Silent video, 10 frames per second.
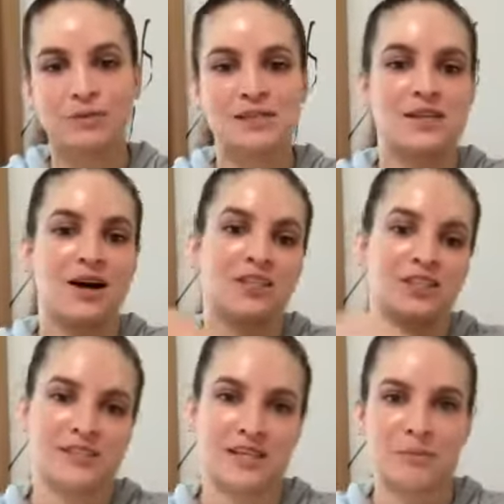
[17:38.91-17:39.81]
massage
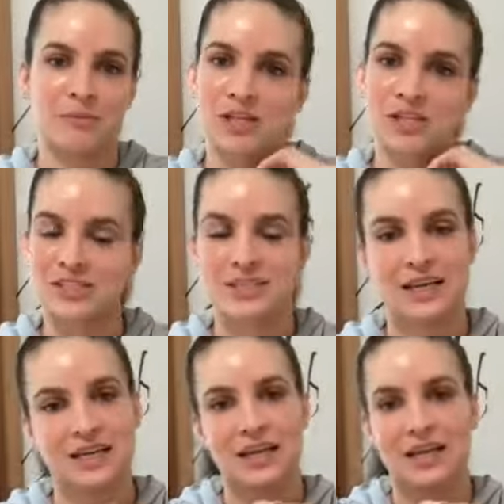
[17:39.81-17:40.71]
is a compression
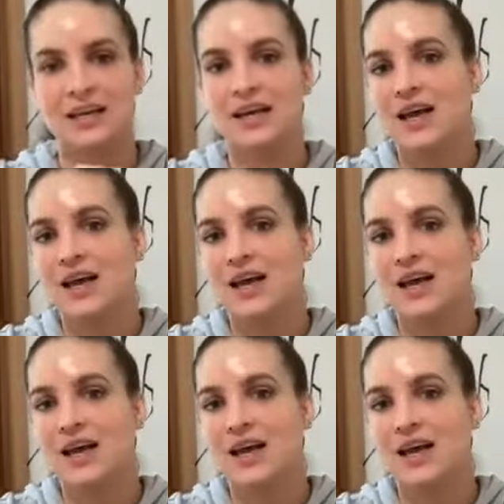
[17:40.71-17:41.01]
technique.